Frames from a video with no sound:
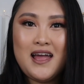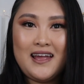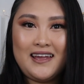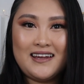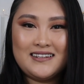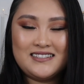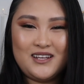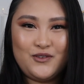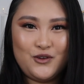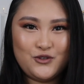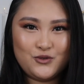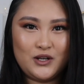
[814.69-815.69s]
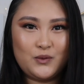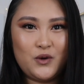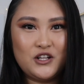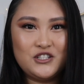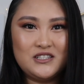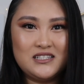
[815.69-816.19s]
And if you enjoyed
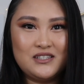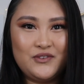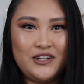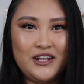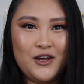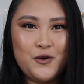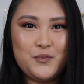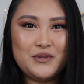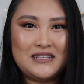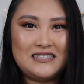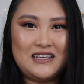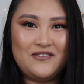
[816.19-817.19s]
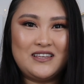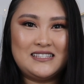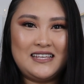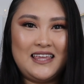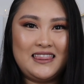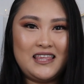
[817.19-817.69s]
watching this video, please give this
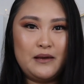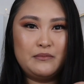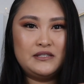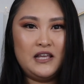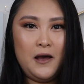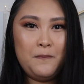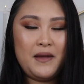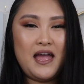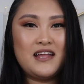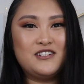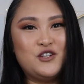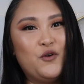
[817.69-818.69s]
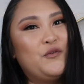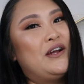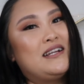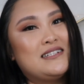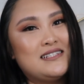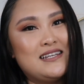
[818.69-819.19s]
a thumbs up and don't
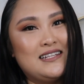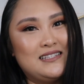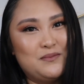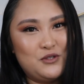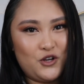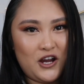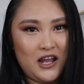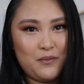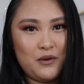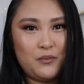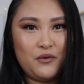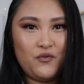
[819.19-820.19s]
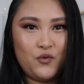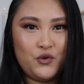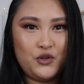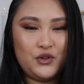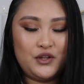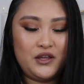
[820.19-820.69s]
forget to hit subscribe before
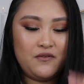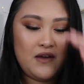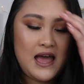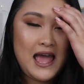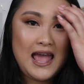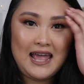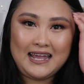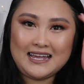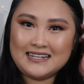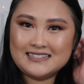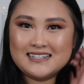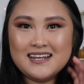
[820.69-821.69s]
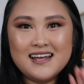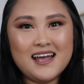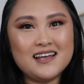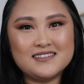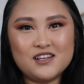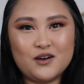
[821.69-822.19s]
you leave. And
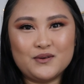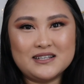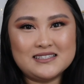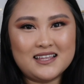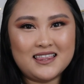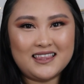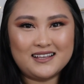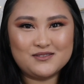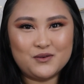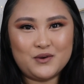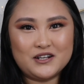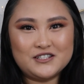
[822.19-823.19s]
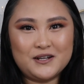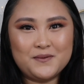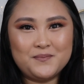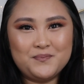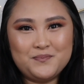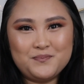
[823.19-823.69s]
as always, thanks for watching.
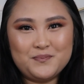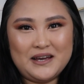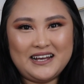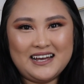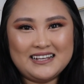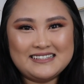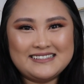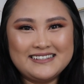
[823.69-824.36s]
Bye